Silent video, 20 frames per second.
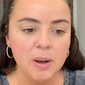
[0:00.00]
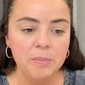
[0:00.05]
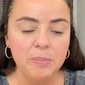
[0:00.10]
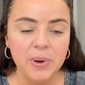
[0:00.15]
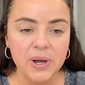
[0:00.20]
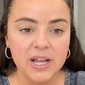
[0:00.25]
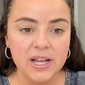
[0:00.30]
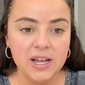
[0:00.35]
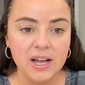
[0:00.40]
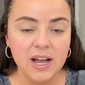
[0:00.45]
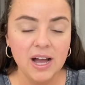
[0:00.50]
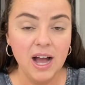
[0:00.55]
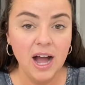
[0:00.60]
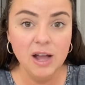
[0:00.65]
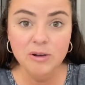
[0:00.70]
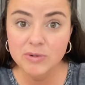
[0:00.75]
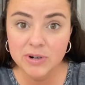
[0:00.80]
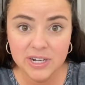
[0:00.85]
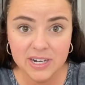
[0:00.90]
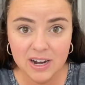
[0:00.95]
But I
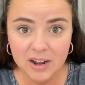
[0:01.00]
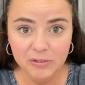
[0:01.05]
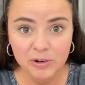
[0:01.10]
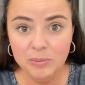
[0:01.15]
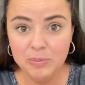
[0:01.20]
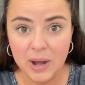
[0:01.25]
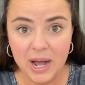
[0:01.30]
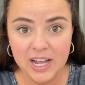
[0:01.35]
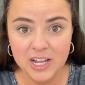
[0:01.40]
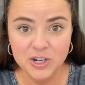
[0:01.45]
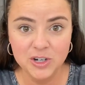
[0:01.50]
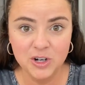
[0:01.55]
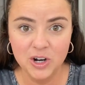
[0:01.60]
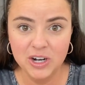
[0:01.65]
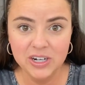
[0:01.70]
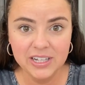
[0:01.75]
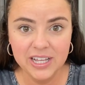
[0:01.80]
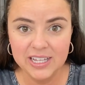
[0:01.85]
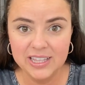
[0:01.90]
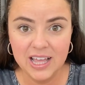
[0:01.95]
would never buy a
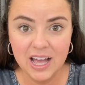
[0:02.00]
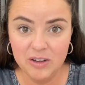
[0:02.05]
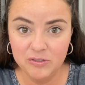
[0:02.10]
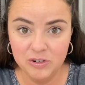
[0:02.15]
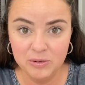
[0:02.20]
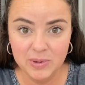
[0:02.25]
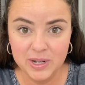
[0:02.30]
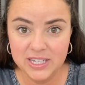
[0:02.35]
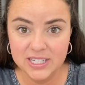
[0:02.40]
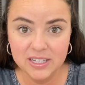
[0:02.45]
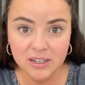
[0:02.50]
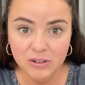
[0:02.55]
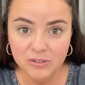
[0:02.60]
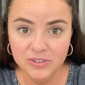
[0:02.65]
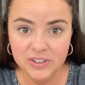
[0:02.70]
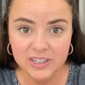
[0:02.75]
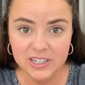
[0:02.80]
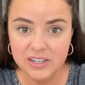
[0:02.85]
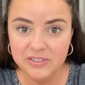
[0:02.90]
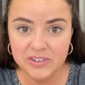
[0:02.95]
jar like that for myself
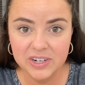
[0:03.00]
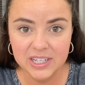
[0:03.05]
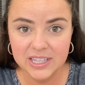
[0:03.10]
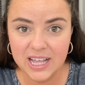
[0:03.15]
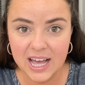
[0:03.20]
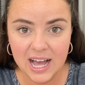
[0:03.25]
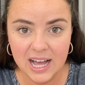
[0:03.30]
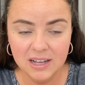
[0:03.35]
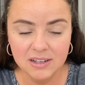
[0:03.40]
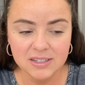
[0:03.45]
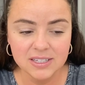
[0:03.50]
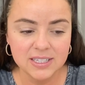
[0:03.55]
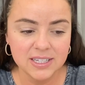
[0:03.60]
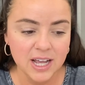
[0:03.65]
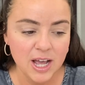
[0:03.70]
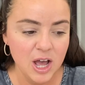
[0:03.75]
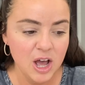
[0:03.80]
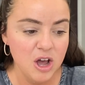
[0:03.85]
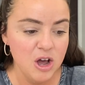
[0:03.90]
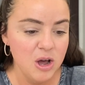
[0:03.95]
and leave it in the house.
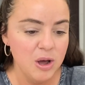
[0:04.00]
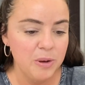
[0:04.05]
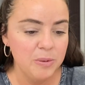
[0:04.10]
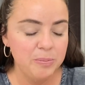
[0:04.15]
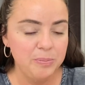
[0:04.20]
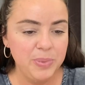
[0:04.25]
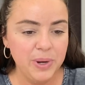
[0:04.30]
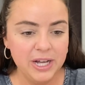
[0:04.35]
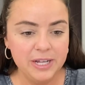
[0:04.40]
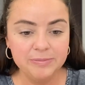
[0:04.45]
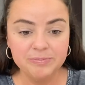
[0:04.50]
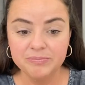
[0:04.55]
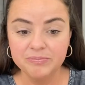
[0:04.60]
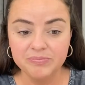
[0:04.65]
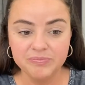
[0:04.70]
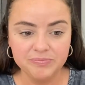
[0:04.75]
But